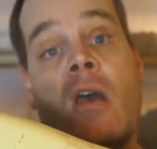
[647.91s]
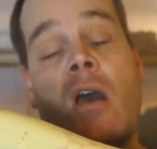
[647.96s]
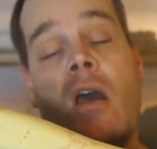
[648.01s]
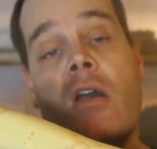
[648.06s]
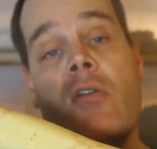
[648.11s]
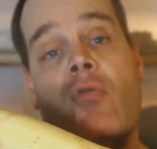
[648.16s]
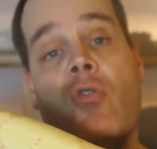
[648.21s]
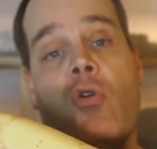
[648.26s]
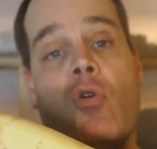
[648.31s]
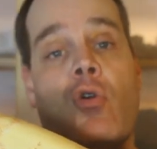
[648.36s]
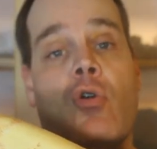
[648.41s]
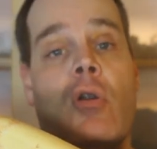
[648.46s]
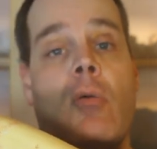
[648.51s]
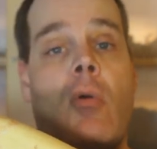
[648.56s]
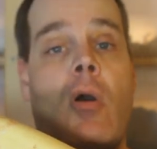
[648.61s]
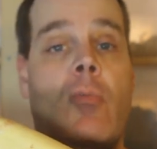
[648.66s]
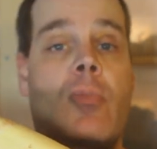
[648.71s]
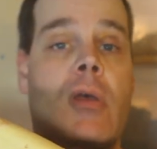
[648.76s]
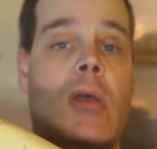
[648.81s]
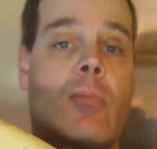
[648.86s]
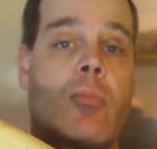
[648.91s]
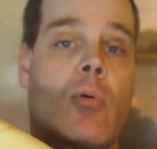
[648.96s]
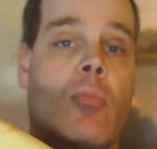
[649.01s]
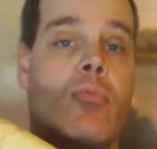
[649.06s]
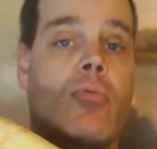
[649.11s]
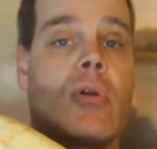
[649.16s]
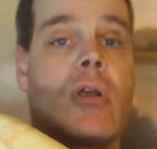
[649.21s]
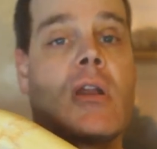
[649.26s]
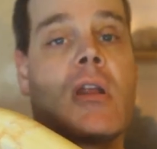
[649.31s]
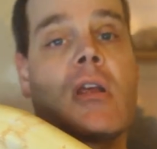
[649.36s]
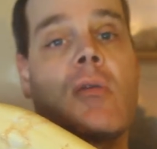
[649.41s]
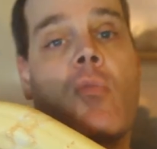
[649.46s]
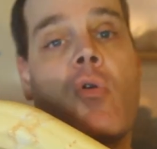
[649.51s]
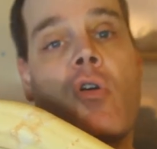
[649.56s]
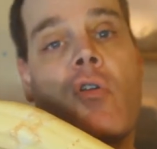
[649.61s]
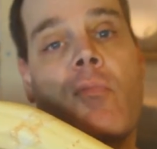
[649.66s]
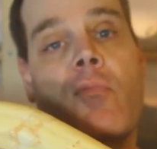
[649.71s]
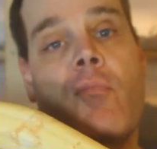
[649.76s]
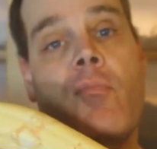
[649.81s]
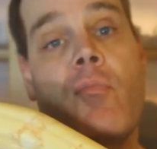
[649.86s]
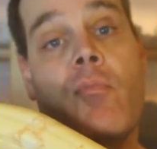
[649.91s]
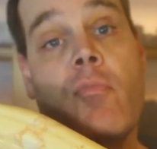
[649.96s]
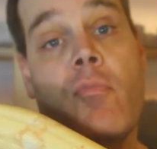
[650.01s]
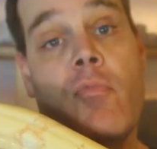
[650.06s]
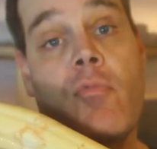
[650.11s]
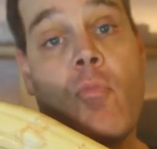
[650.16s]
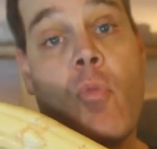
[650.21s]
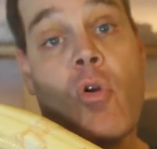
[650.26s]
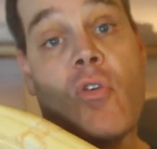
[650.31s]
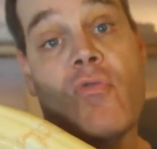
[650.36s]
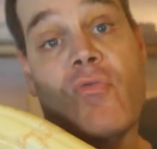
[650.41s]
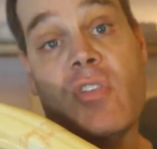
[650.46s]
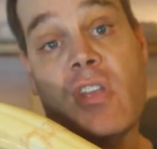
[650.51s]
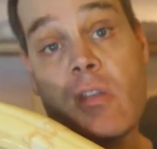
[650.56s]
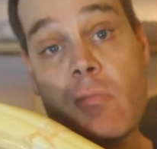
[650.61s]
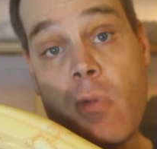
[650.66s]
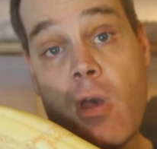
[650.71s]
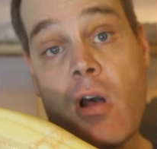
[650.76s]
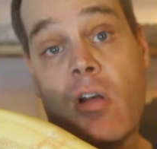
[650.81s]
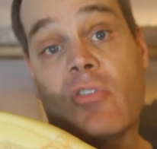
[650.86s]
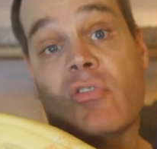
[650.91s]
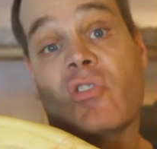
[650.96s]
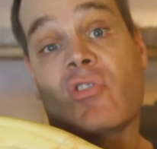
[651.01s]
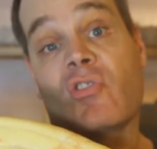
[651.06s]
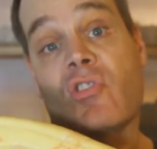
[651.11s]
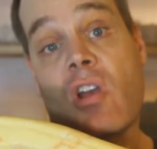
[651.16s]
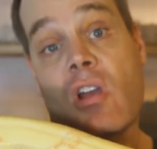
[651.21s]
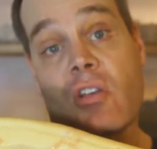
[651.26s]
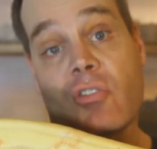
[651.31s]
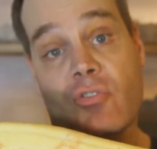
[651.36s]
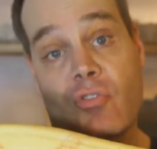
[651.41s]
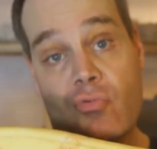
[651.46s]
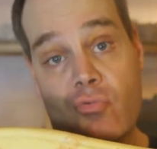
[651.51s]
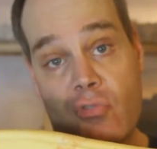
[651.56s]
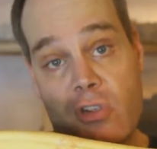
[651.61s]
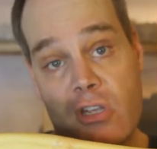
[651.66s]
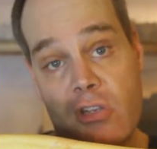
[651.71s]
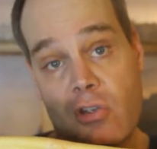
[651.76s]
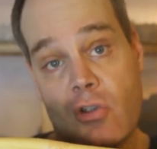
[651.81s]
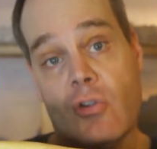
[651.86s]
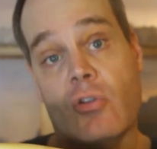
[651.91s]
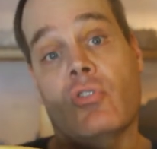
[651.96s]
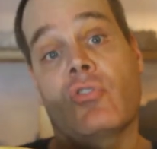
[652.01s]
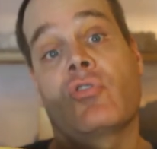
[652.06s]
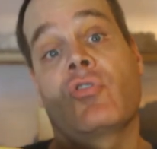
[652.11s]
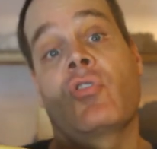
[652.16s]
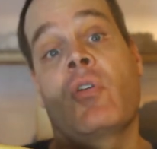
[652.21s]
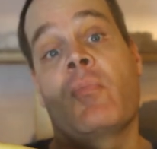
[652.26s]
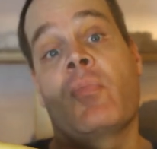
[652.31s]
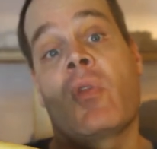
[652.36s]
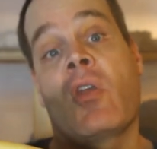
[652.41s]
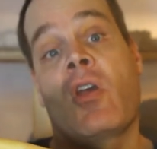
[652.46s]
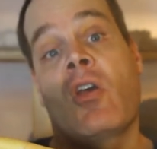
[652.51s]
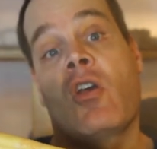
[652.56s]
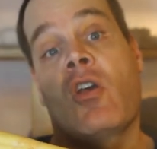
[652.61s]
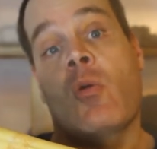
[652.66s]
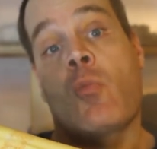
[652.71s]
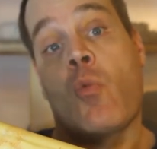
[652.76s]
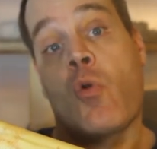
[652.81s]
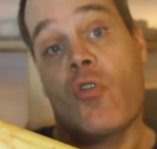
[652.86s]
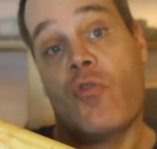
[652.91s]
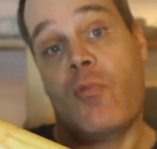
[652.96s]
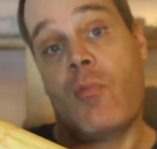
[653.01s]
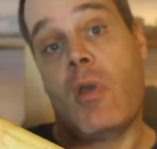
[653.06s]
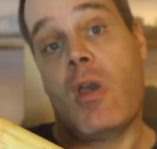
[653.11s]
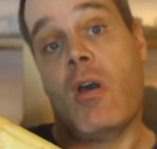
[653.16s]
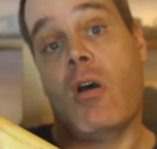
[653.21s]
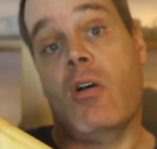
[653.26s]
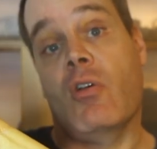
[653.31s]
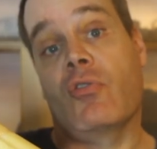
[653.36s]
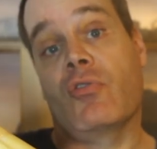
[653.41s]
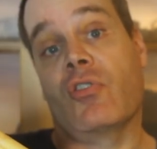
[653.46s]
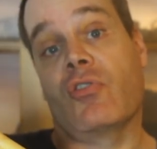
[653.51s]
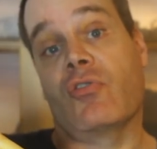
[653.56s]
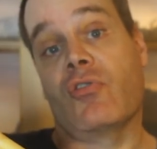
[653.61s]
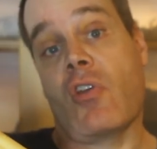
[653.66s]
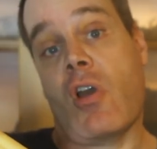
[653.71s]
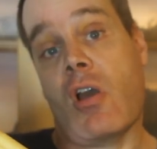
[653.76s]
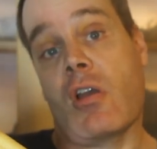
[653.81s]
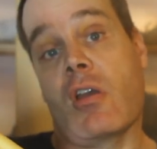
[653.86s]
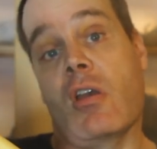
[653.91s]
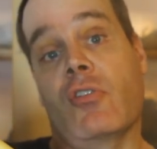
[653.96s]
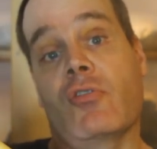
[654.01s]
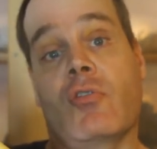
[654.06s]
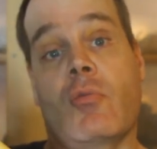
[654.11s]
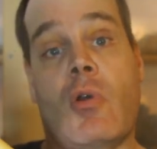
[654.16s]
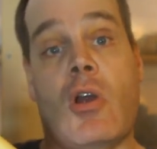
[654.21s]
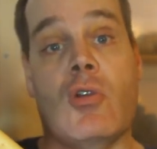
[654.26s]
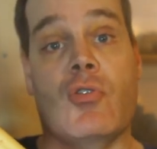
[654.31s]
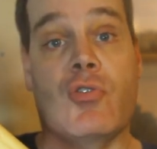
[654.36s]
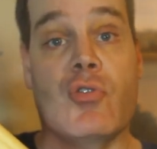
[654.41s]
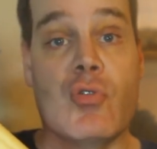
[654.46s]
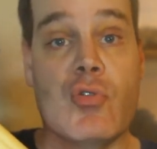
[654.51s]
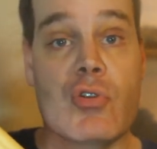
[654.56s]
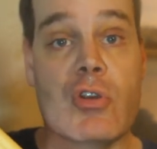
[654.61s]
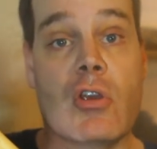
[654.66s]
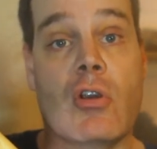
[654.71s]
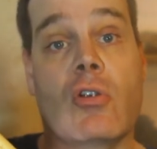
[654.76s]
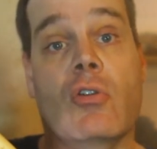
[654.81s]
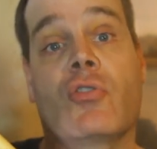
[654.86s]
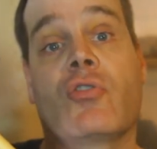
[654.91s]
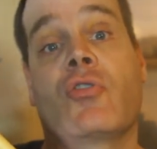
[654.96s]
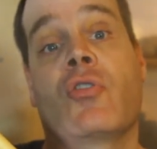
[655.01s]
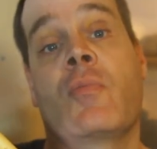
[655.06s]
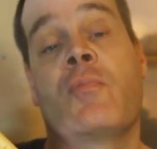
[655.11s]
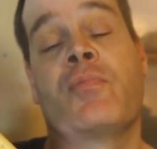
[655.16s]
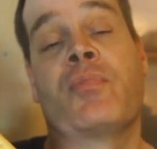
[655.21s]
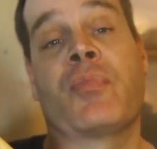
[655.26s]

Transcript: I've heard about people breeding morph females as young as 3 years, morph males as young as about 2 years.